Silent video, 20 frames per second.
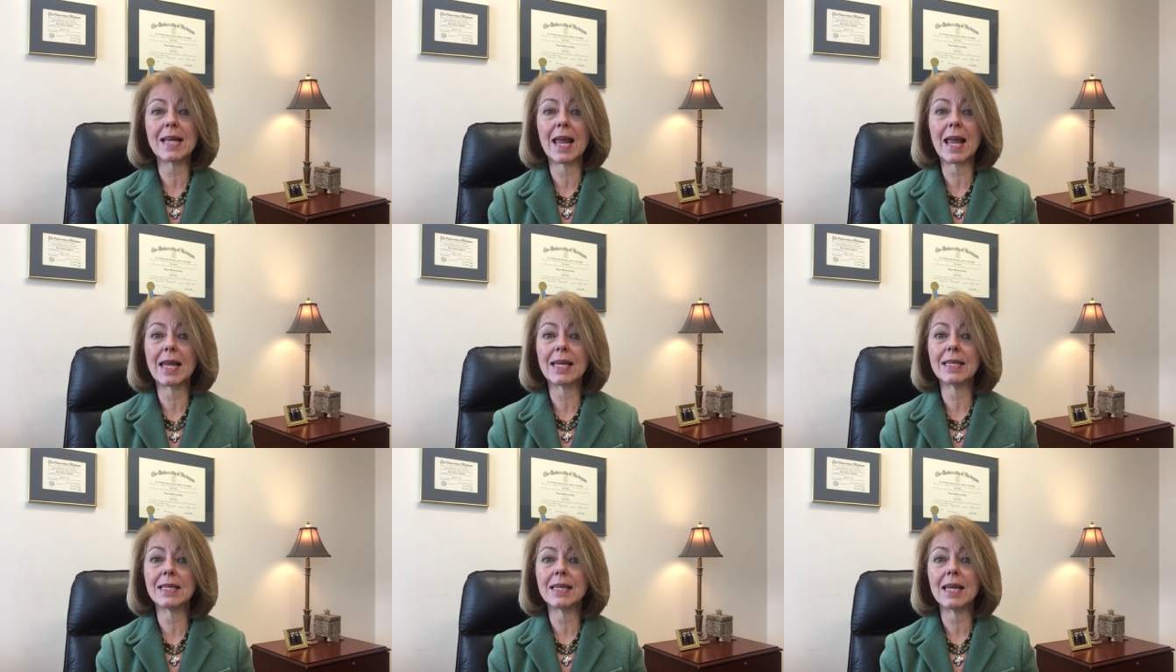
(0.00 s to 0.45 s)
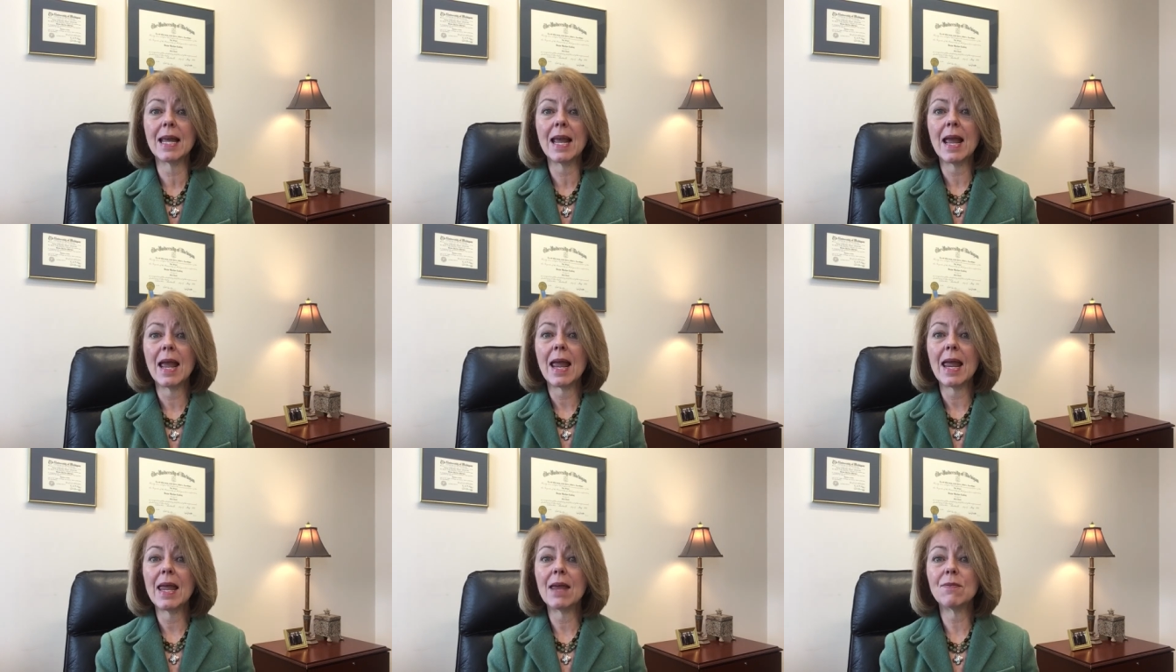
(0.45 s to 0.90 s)
And
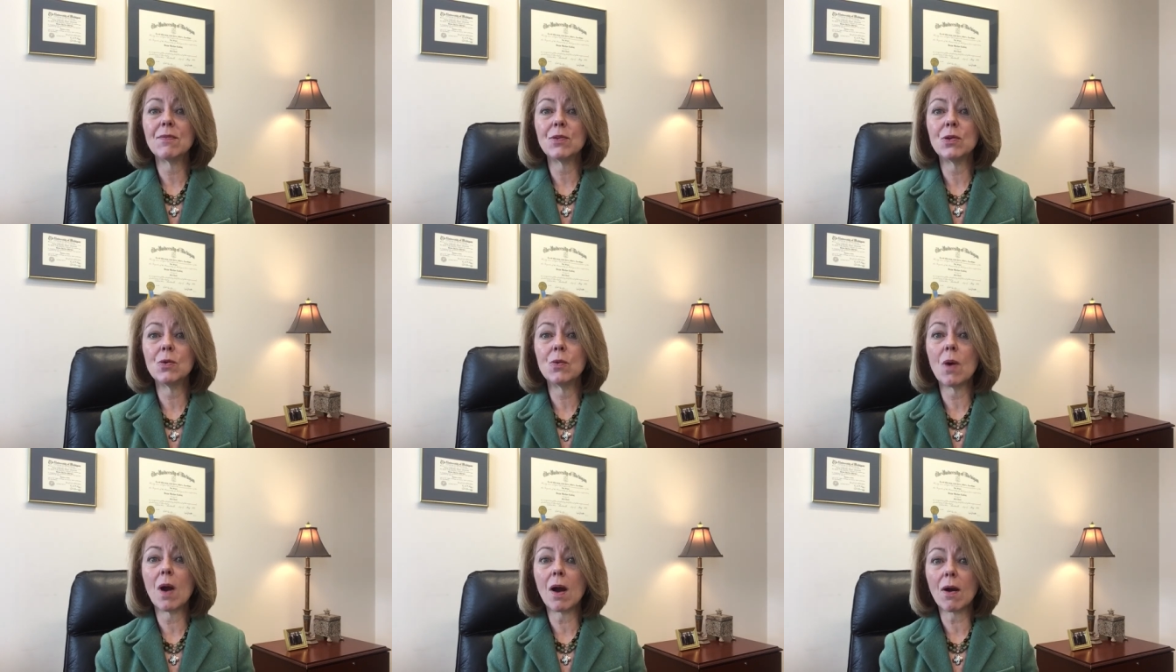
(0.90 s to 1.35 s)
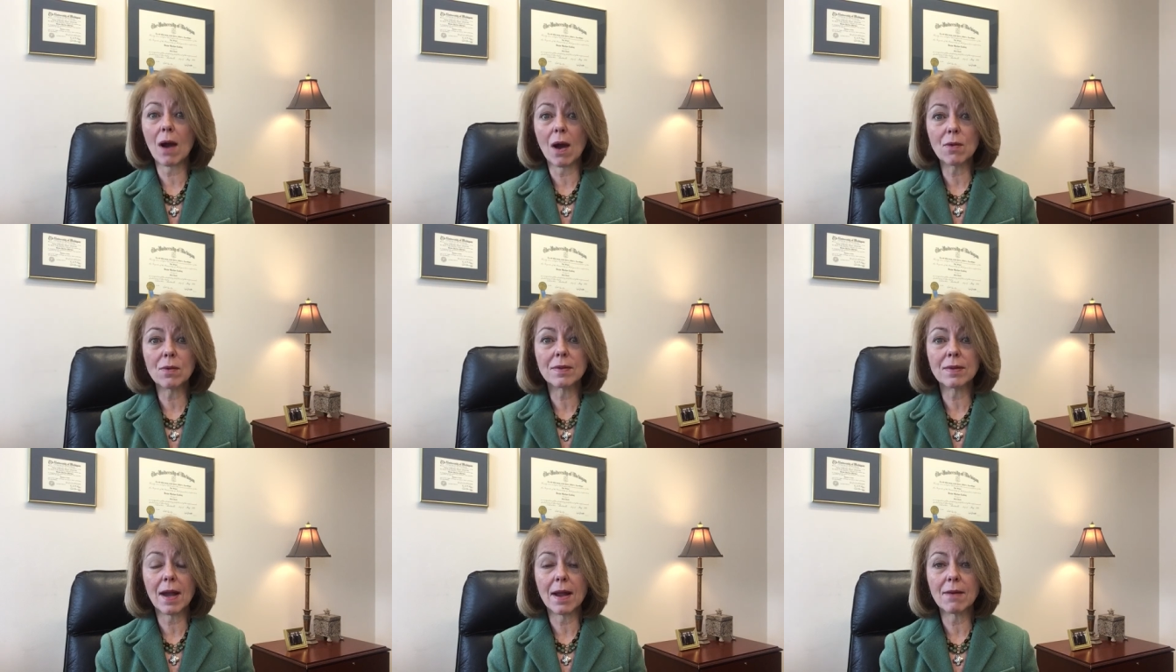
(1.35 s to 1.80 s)
if you are
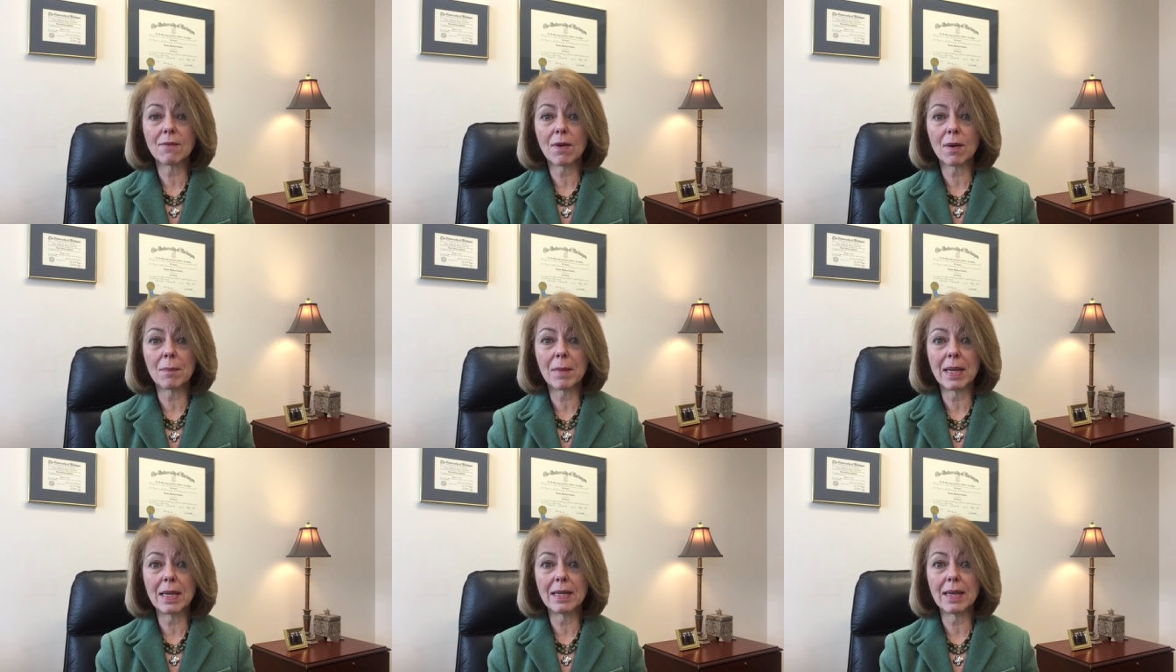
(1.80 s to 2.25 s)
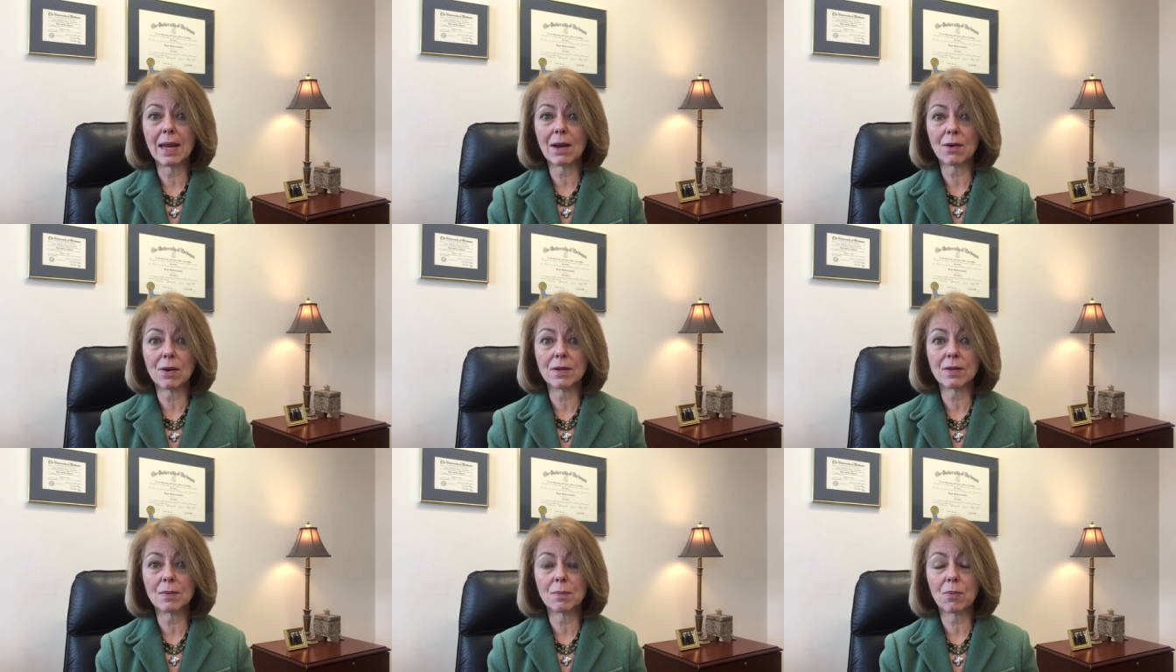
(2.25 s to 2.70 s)
outside of our main
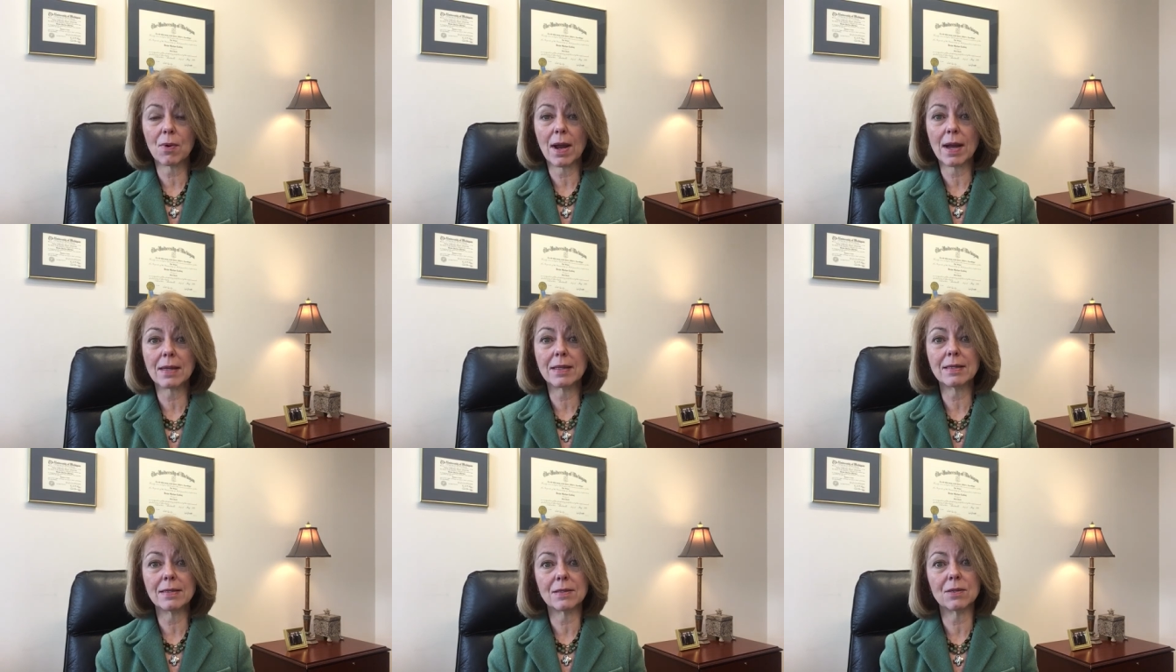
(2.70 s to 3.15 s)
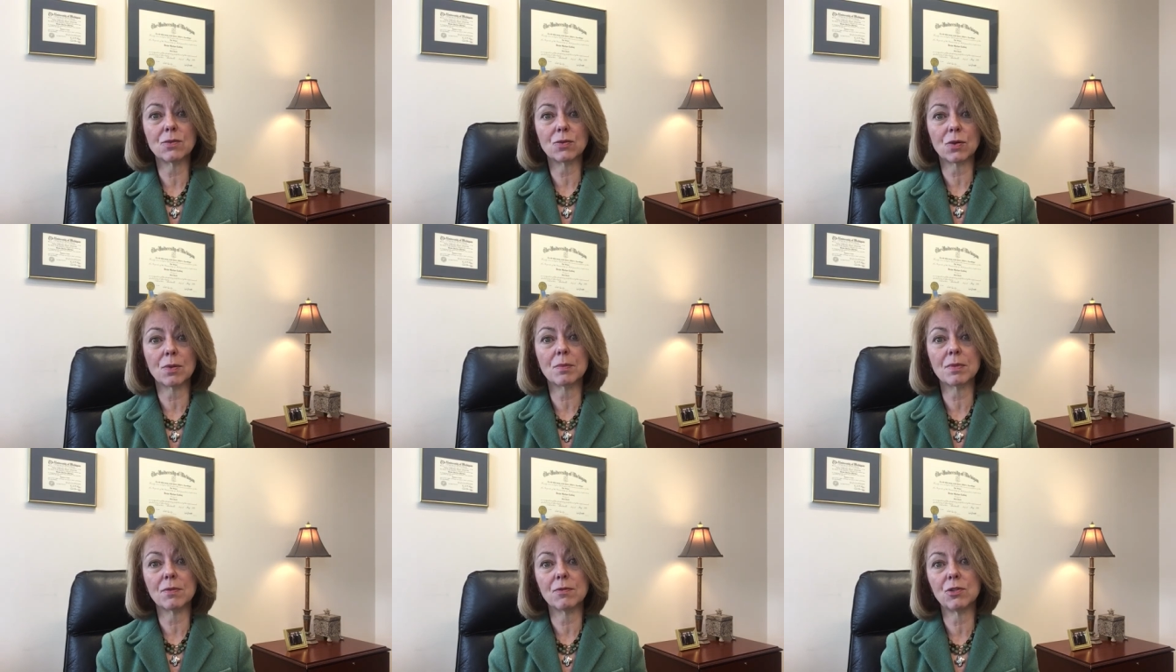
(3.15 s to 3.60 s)
areas of practice in
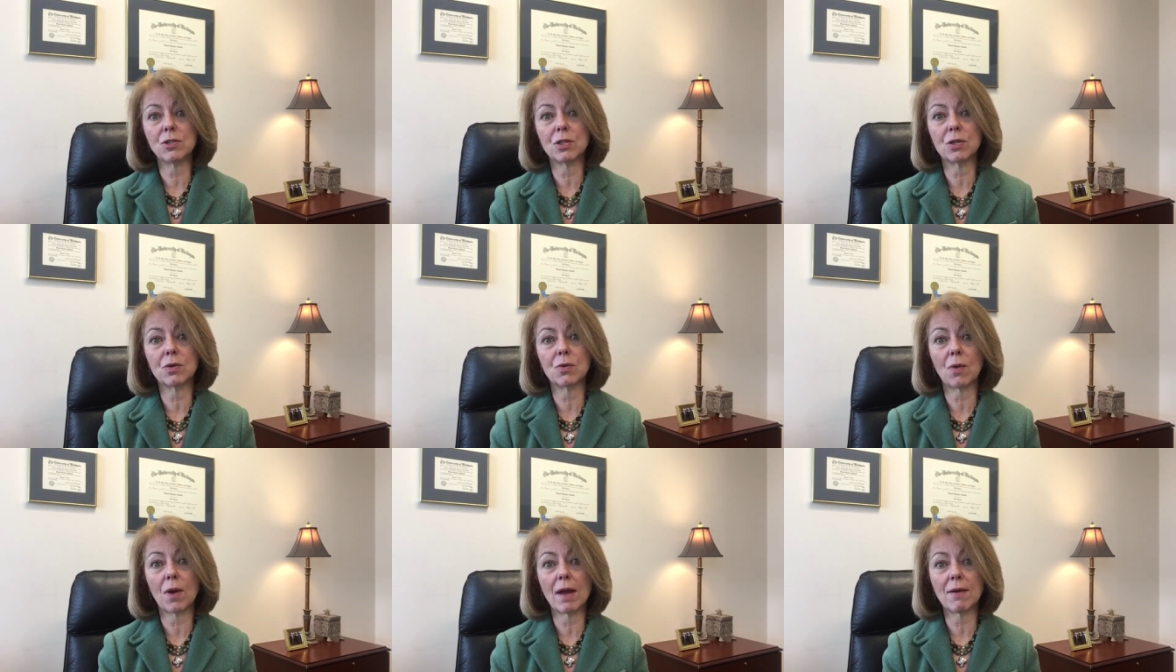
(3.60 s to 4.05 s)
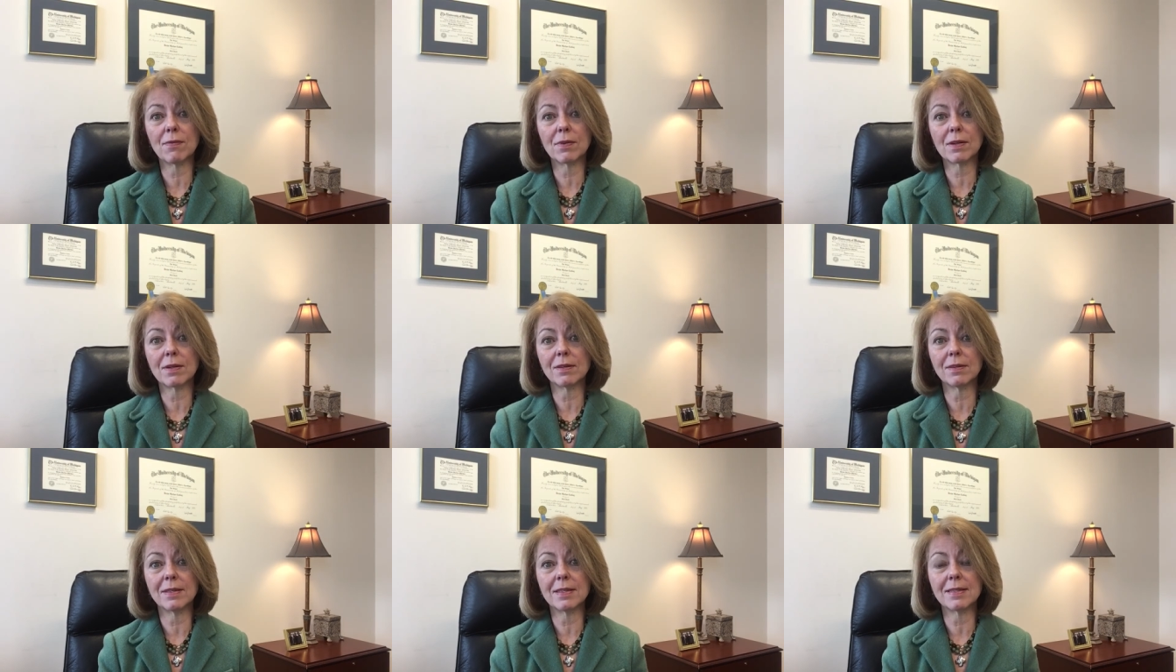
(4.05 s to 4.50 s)
terms of
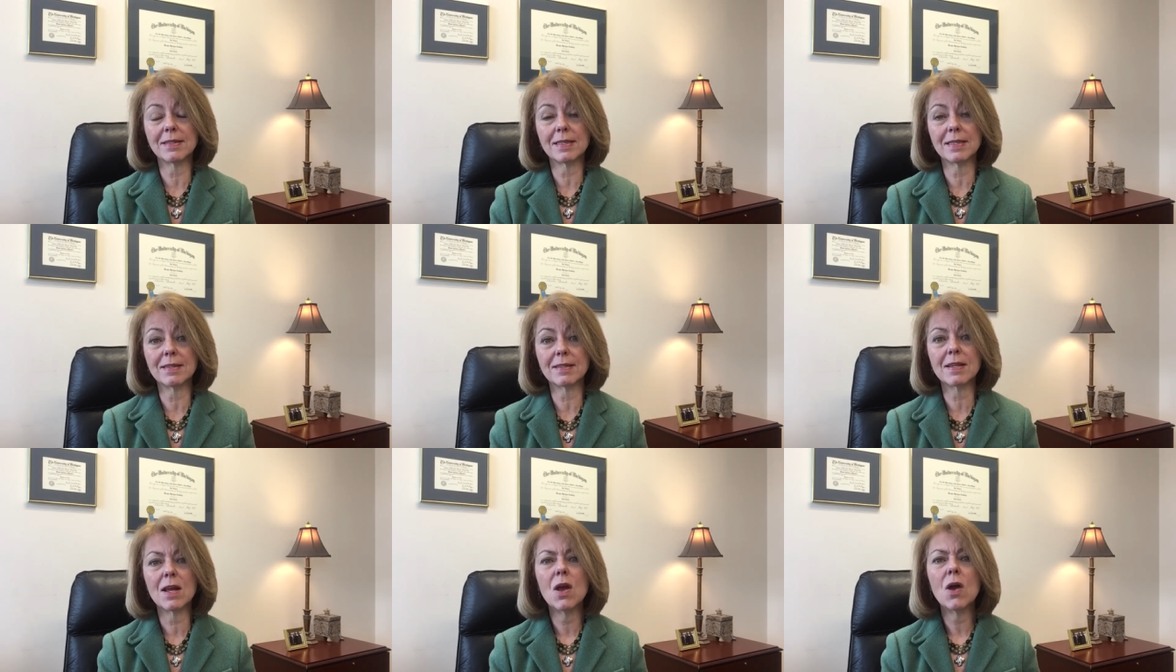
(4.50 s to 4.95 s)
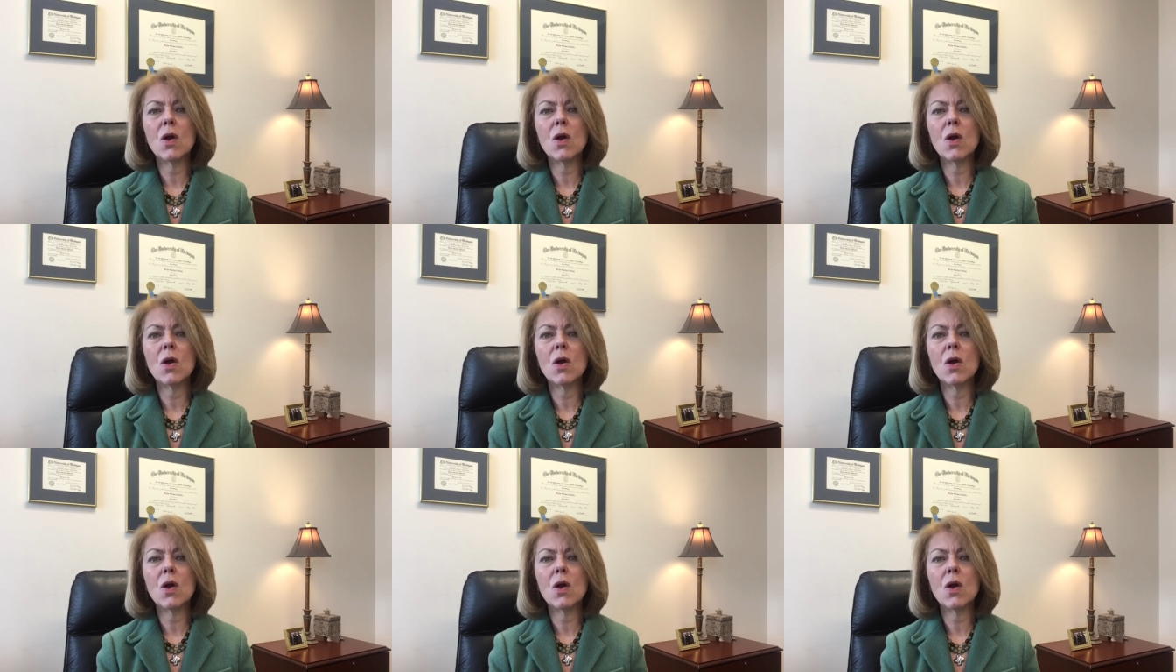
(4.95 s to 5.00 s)
geographical distance,